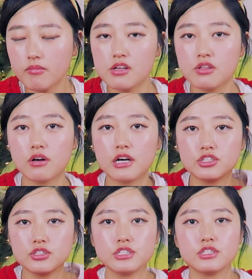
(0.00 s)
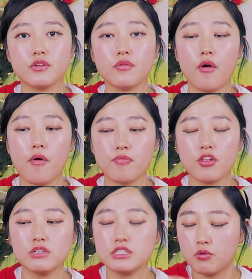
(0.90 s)
You know, actually,
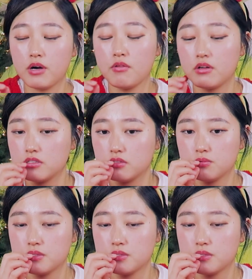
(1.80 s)
the reason why I wanted